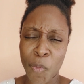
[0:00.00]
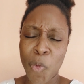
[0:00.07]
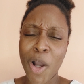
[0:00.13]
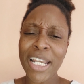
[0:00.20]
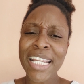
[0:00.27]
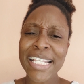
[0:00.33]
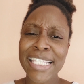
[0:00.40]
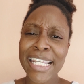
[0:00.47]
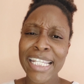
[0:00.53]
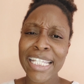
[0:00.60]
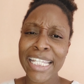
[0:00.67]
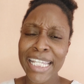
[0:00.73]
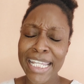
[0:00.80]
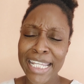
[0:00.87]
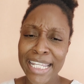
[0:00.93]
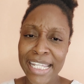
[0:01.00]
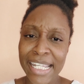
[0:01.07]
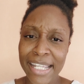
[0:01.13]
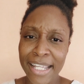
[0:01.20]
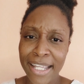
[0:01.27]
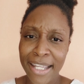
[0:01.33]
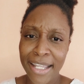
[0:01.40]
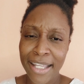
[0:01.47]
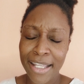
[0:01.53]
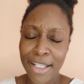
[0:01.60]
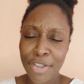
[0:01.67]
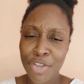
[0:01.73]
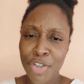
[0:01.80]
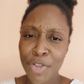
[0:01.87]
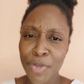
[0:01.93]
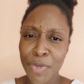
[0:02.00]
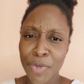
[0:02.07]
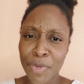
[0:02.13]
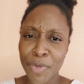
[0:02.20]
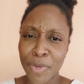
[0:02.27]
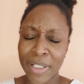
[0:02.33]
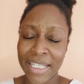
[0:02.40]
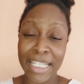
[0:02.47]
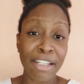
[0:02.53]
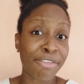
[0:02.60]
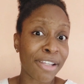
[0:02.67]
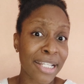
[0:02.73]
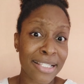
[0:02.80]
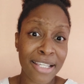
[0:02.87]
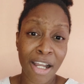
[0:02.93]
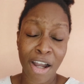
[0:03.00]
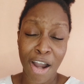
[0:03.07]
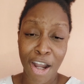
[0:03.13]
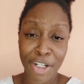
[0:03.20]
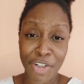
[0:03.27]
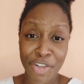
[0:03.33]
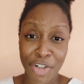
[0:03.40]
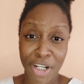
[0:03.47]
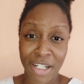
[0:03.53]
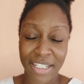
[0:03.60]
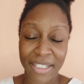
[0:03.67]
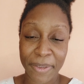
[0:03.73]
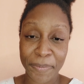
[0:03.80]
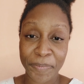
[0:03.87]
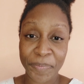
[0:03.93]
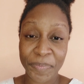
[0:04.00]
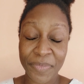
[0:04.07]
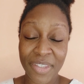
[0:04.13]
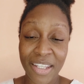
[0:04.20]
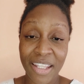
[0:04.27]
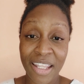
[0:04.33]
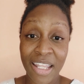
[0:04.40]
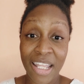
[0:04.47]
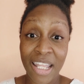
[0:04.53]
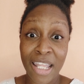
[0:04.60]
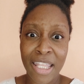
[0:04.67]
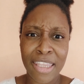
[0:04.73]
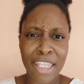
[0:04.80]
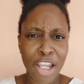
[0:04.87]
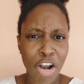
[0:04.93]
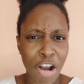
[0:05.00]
what is the key to living to 100, they